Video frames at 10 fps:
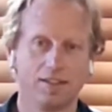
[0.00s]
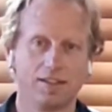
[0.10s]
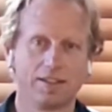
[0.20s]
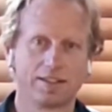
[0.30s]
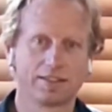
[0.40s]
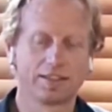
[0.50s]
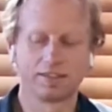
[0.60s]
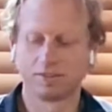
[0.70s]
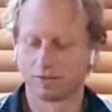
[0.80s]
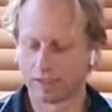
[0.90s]
This
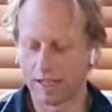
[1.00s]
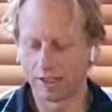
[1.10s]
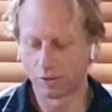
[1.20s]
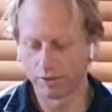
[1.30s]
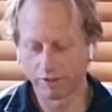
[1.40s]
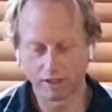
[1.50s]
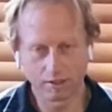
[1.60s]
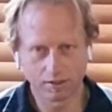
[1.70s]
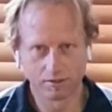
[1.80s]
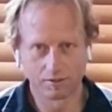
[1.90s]
thing can't do everything,
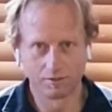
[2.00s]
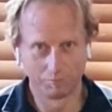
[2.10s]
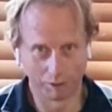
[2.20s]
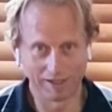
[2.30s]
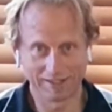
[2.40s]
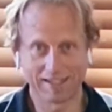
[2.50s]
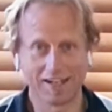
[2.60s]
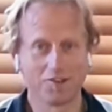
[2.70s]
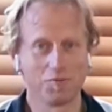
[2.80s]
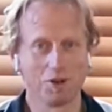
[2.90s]
but it can
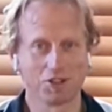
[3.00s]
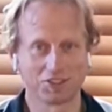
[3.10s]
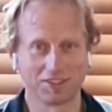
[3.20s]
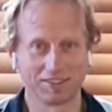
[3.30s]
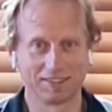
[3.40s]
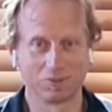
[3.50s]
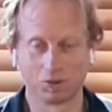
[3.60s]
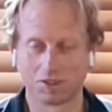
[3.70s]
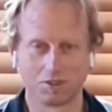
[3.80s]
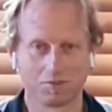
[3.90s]
do most things, which
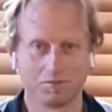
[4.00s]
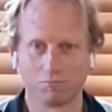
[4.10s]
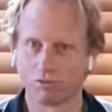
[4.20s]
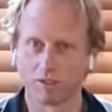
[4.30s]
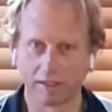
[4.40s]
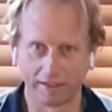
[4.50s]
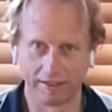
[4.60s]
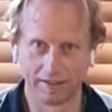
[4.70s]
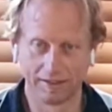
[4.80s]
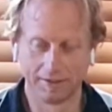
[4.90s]
is brilliant.
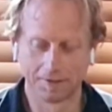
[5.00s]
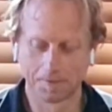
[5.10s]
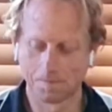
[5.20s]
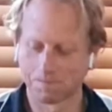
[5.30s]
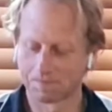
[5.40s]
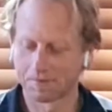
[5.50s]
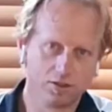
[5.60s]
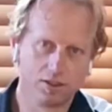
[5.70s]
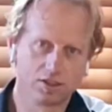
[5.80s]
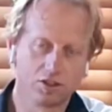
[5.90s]

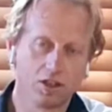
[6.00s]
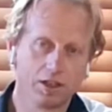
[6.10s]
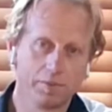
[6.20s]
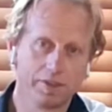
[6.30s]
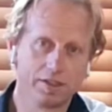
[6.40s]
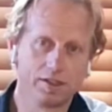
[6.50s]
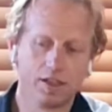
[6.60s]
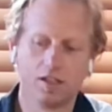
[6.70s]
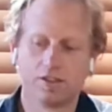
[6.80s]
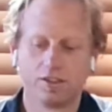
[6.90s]
It's not limited
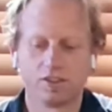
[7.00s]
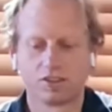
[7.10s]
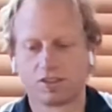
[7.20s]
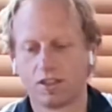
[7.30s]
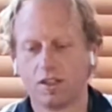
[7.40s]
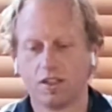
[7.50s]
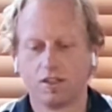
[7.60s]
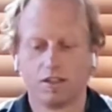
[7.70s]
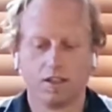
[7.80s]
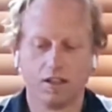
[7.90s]
to just
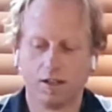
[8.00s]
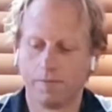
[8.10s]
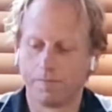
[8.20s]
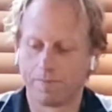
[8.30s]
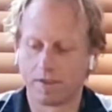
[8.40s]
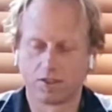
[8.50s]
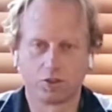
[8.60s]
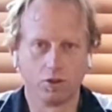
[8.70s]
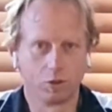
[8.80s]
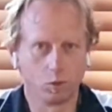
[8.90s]

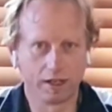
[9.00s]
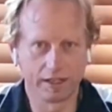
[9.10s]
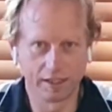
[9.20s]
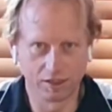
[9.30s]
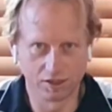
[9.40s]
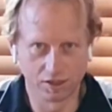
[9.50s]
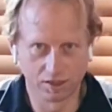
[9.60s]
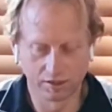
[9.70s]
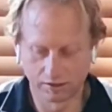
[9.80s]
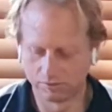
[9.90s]
installing one hinge.
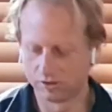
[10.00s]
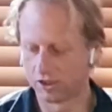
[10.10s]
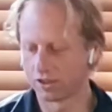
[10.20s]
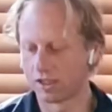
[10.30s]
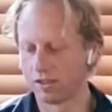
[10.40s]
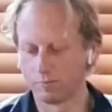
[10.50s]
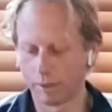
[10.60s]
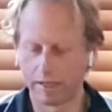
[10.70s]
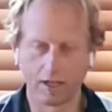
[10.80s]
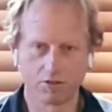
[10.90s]
You're not going to
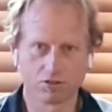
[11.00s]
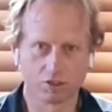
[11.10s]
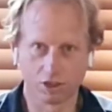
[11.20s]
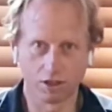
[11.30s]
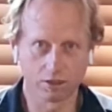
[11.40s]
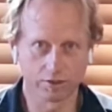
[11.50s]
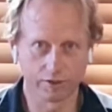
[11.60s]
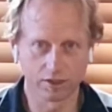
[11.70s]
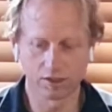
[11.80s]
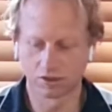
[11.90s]
pay hundreds of dollars for
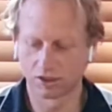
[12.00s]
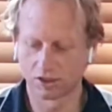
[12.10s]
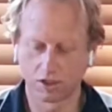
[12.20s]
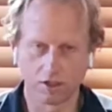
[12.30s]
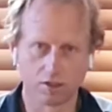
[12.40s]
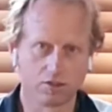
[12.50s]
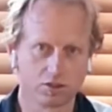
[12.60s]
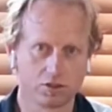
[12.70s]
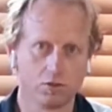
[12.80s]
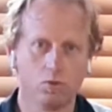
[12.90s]
this just so you can
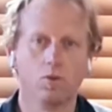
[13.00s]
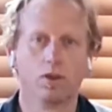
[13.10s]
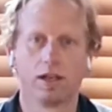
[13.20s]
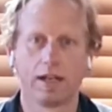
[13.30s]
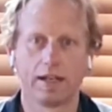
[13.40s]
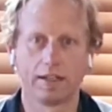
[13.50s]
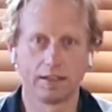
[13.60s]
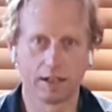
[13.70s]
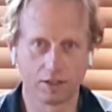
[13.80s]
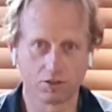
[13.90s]
install a
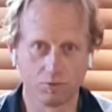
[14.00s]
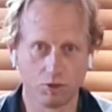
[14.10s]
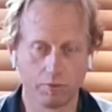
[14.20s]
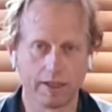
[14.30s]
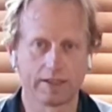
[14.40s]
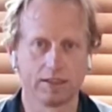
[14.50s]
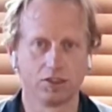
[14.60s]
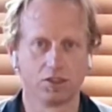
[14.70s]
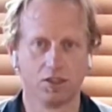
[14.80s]
100mm butt hinge.